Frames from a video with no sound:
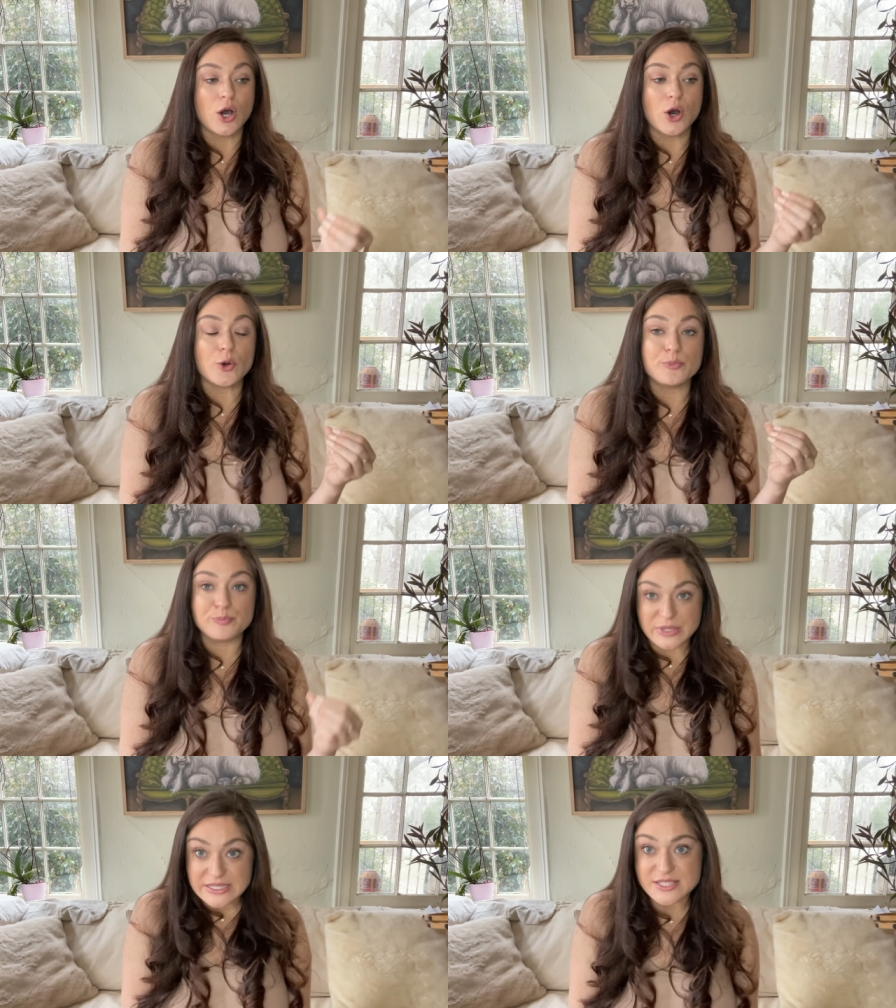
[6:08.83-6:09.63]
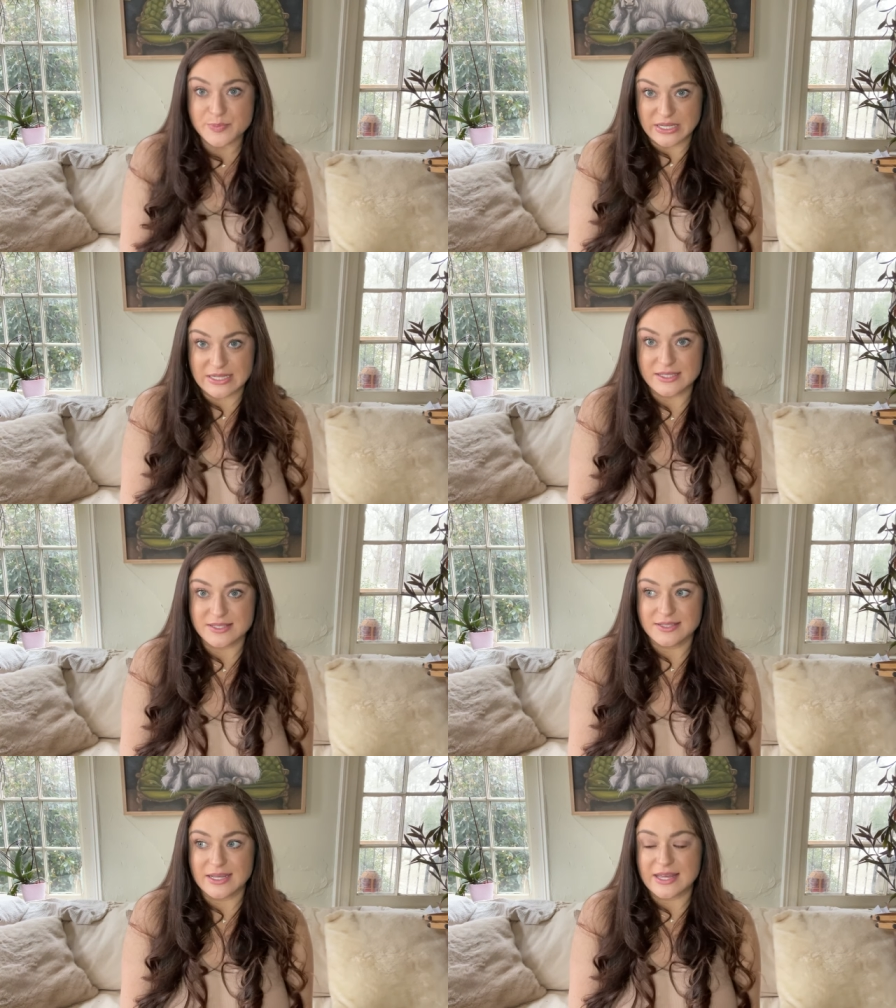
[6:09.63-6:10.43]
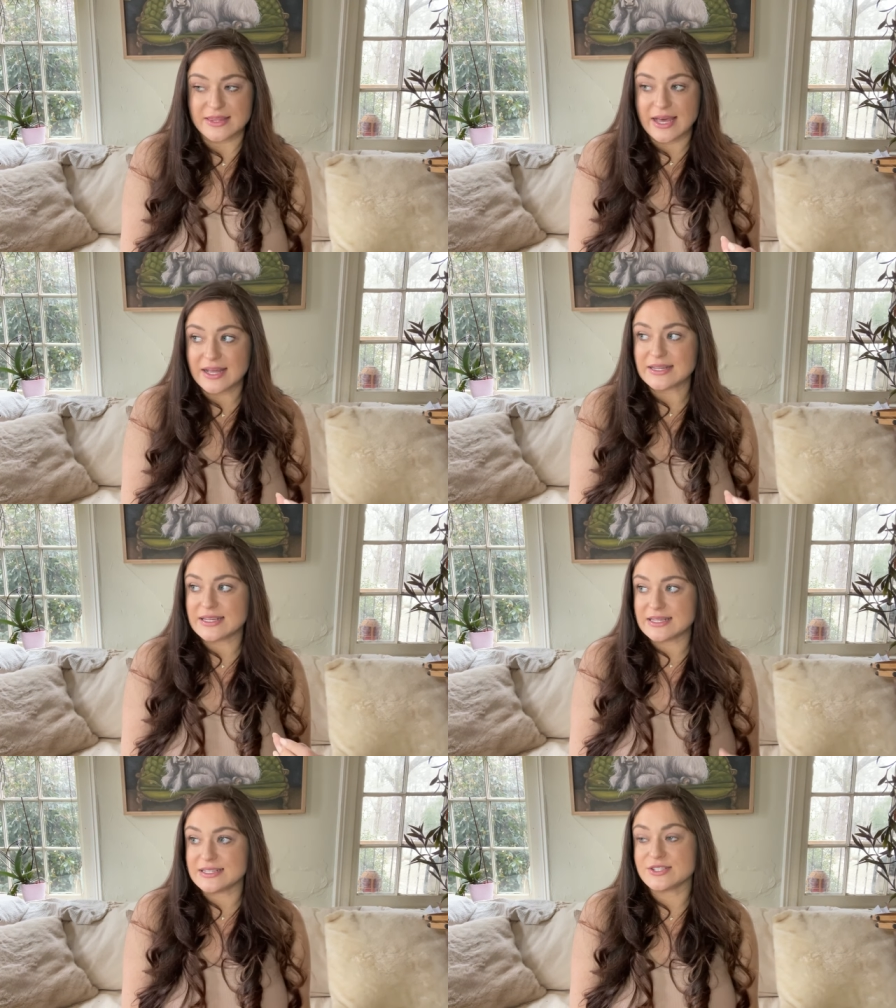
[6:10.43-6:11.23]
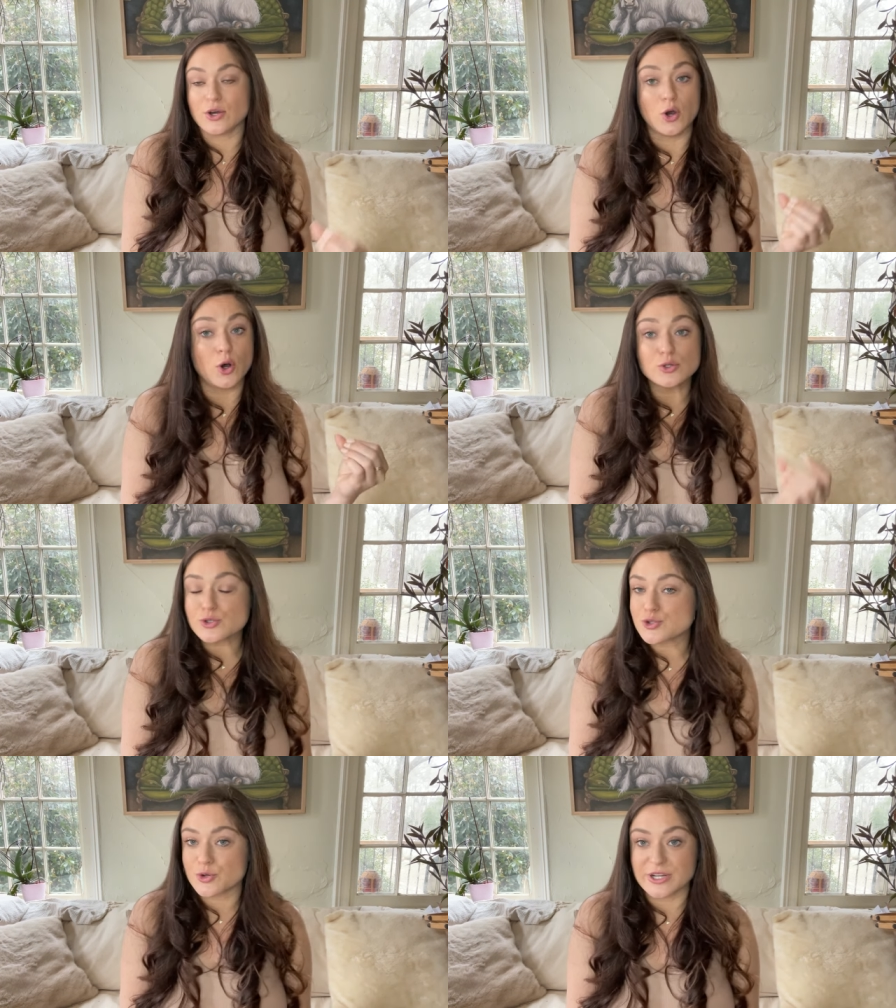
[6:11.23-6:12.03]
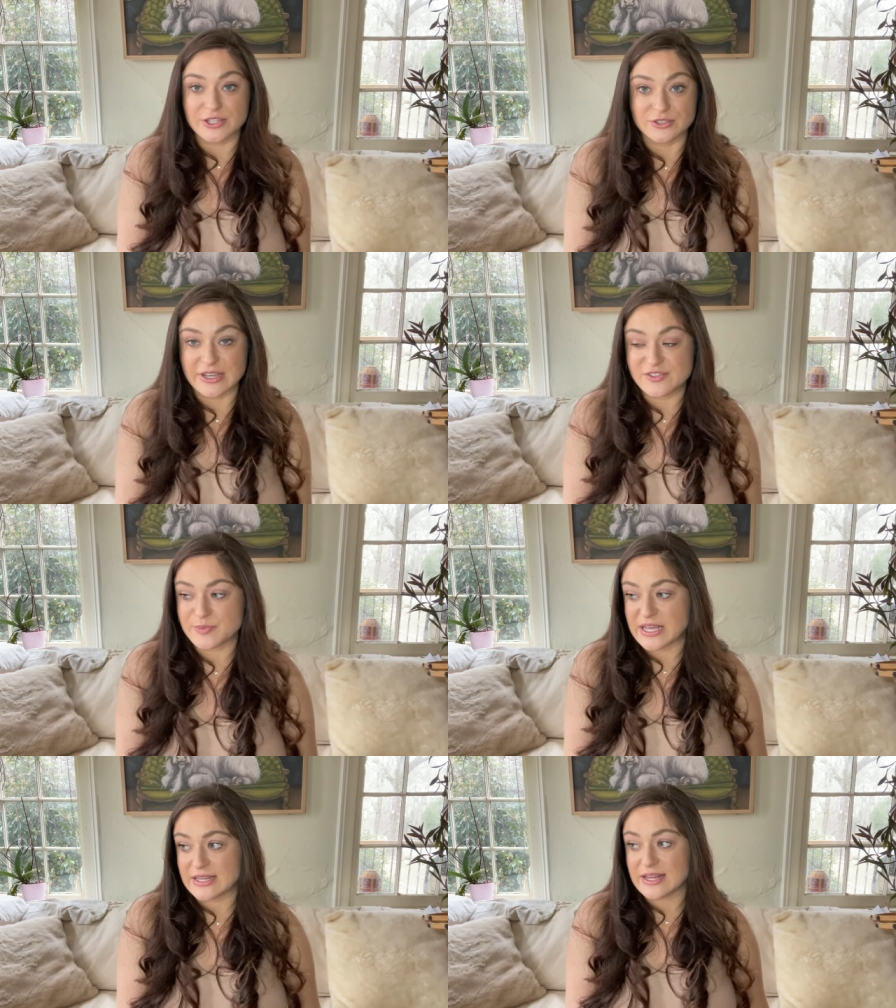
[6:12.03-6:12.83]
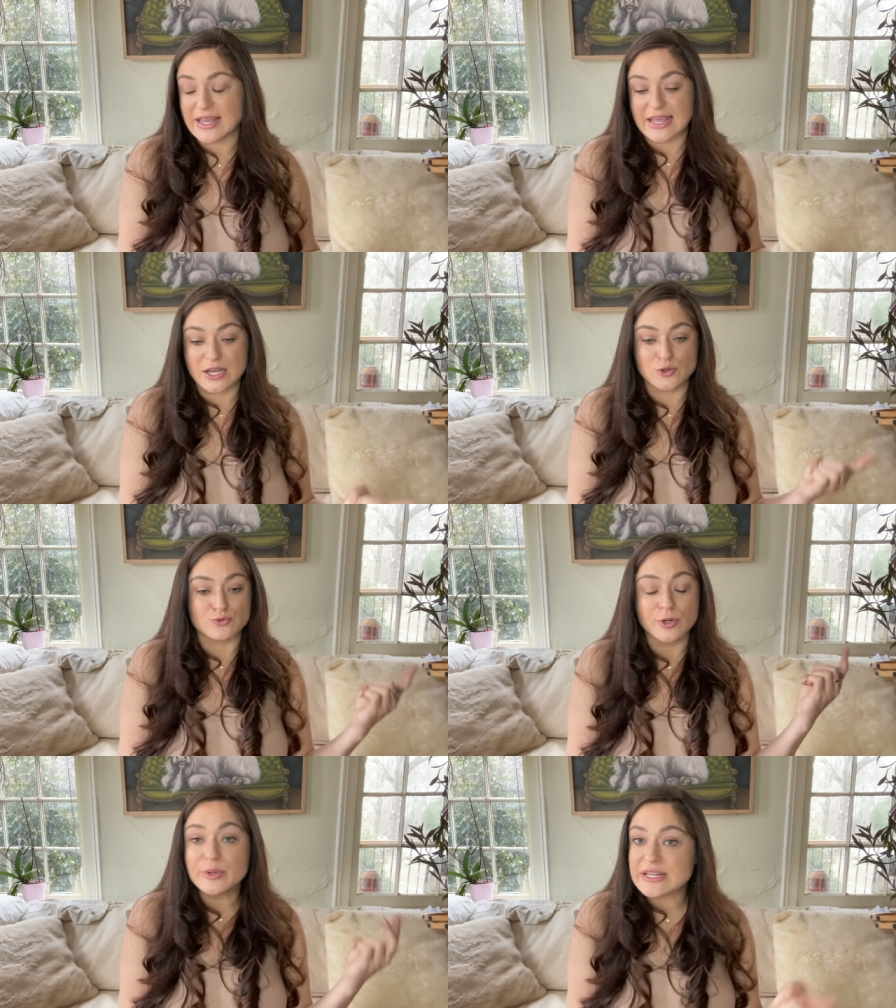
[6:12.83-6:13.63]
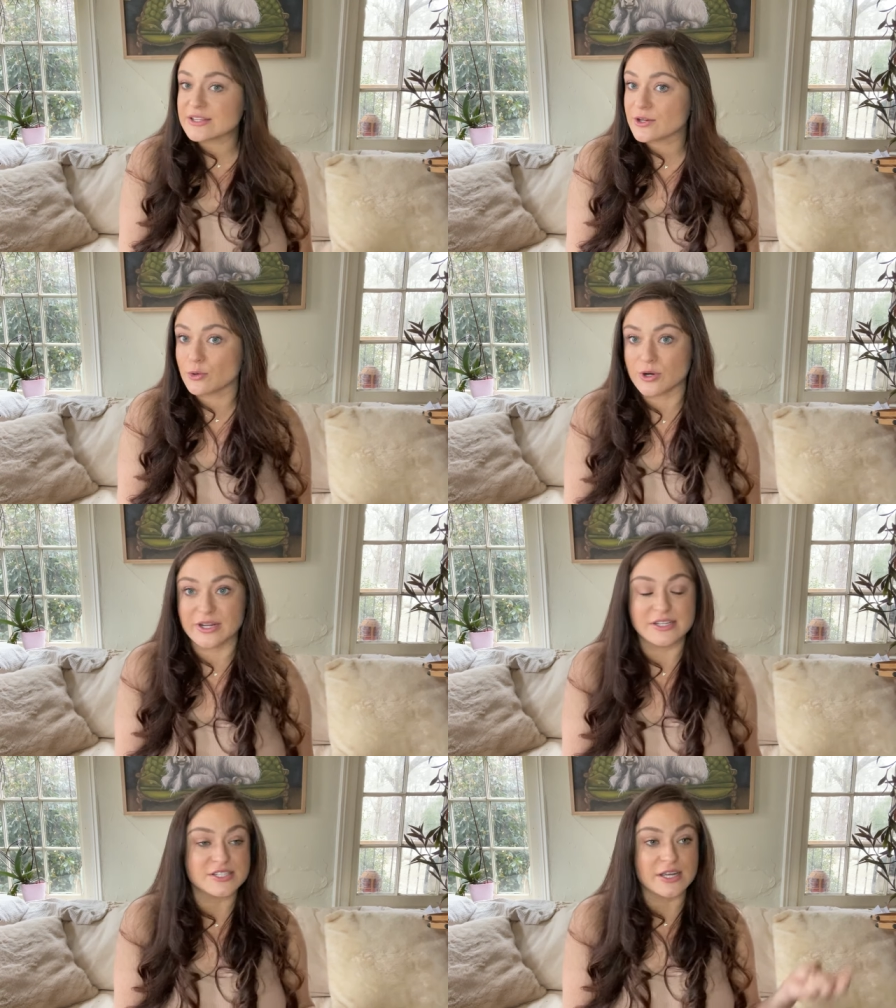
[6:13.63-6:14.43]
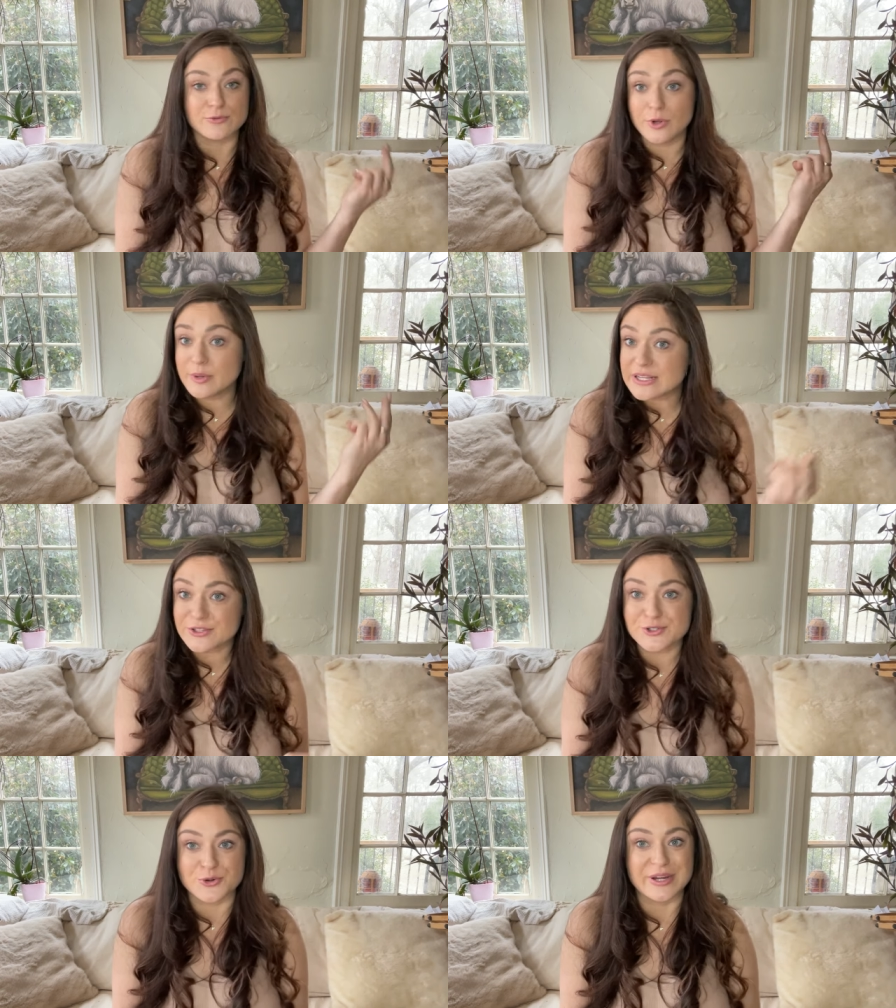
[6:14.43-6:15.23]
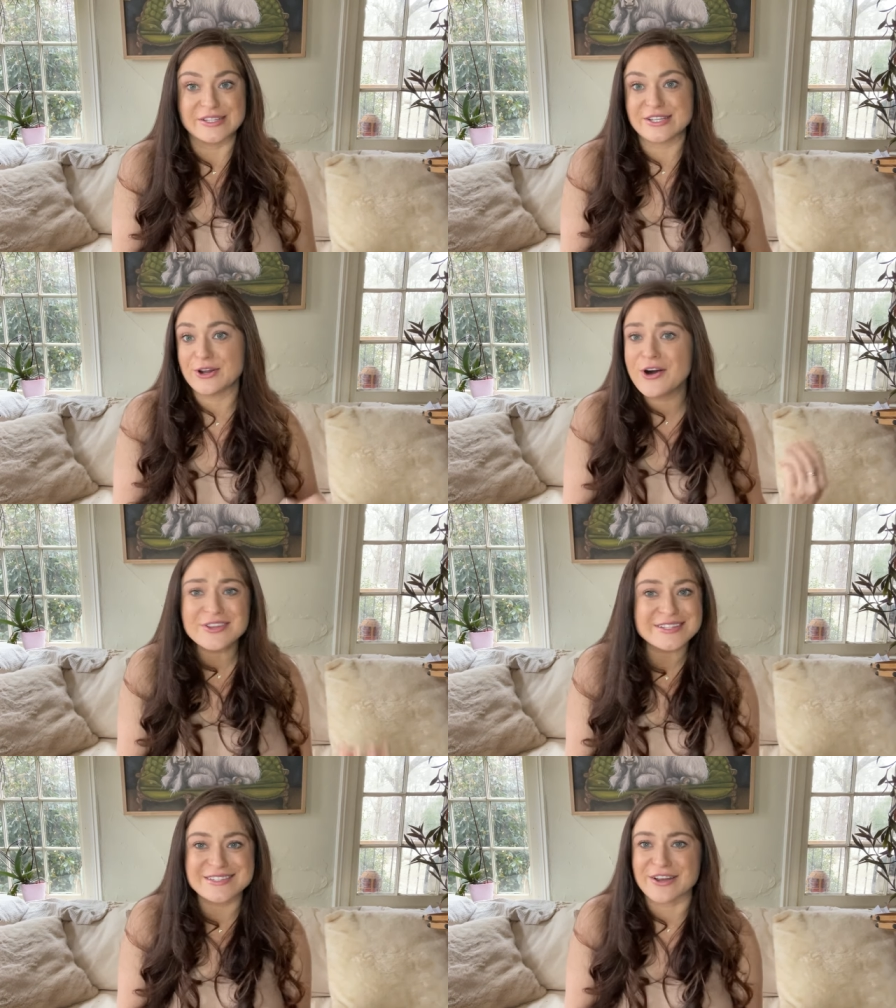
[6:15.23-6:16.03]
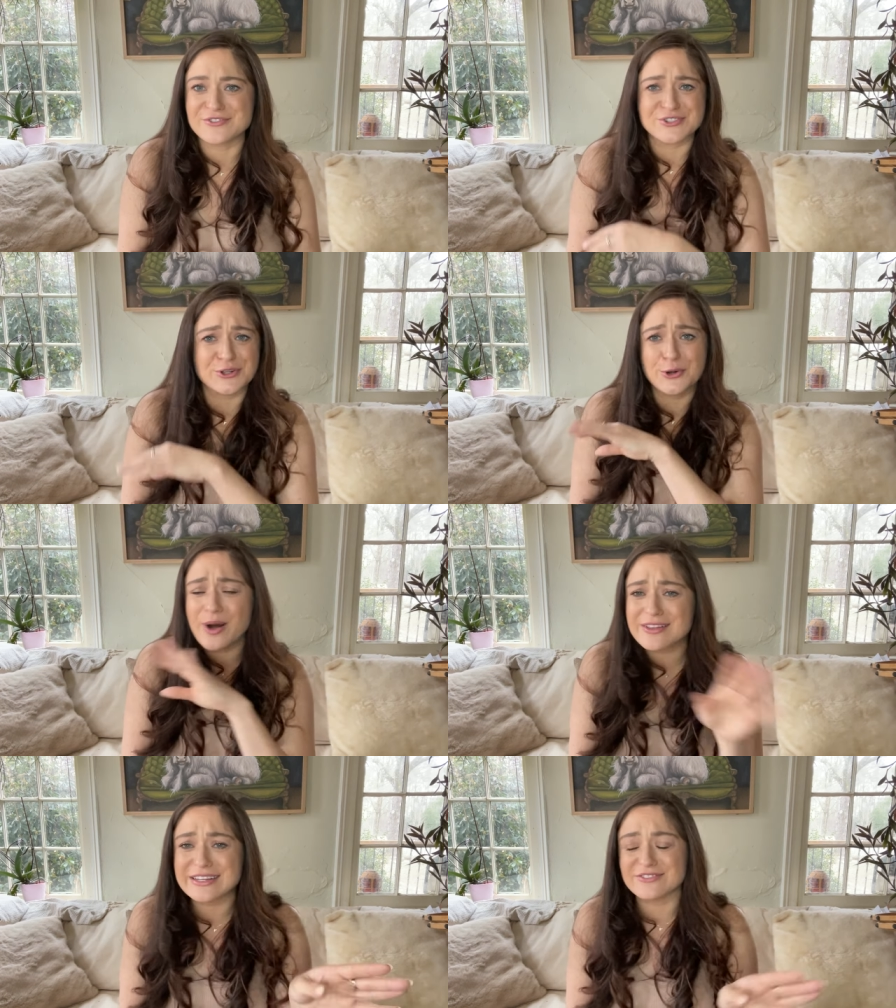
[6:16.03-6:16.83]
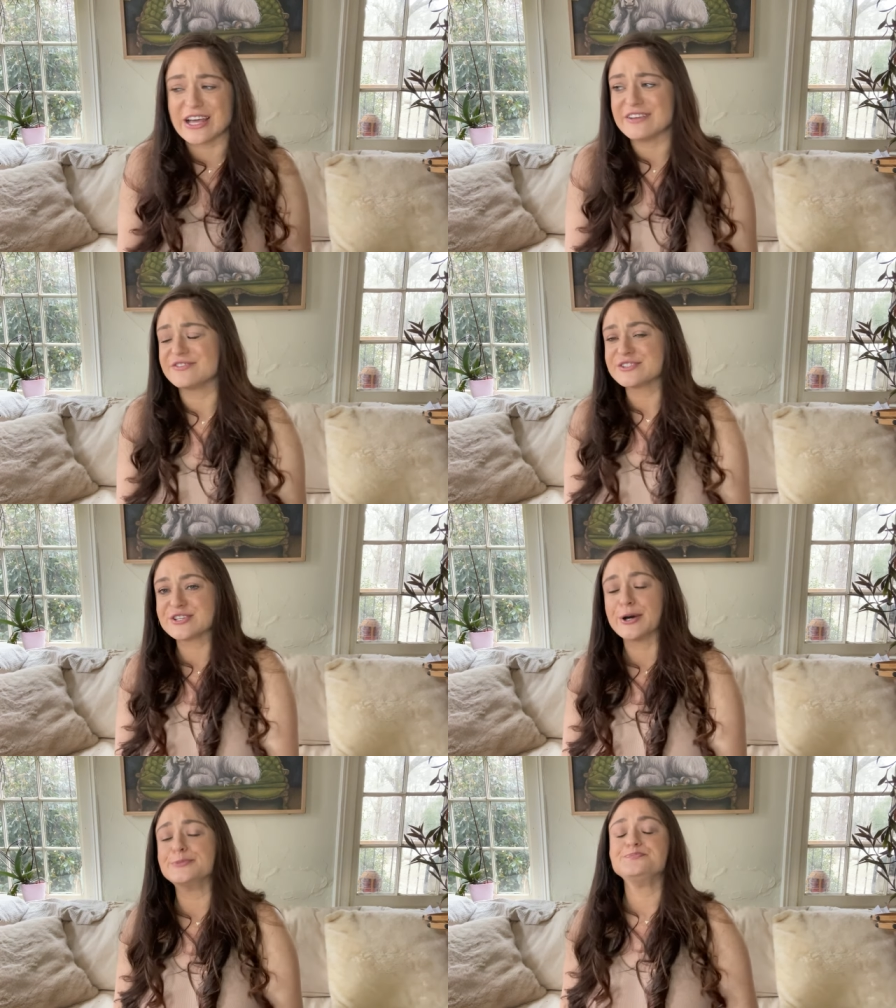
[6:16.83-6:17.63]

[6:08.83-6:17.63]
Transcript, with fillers: Obese pigs. And that is also shortening their lifespan and ruining their organs and ruining their joints and all this stuff, just their quality of life. So